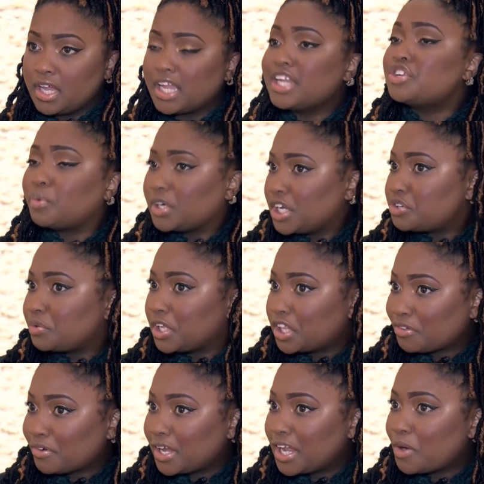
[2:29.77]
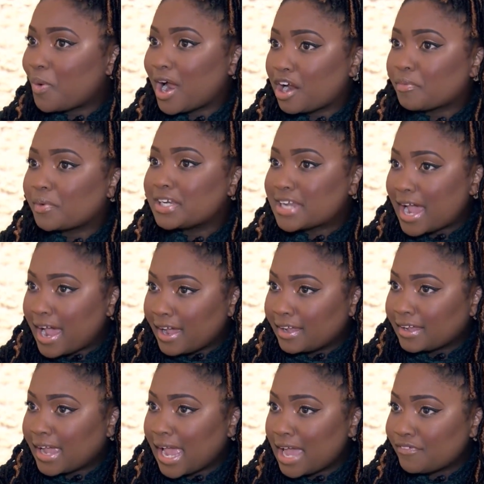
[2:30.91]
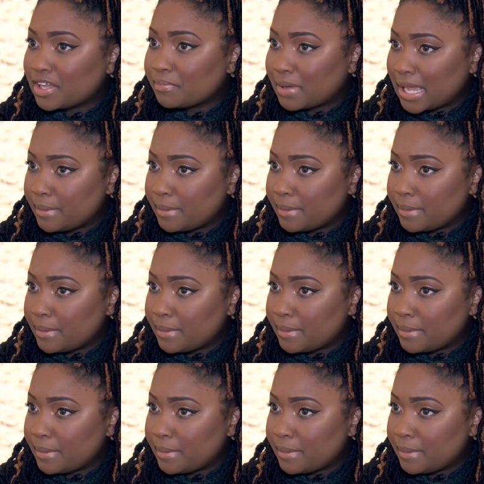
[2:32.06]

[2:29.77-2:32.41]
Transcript: in 2023, why are we dying having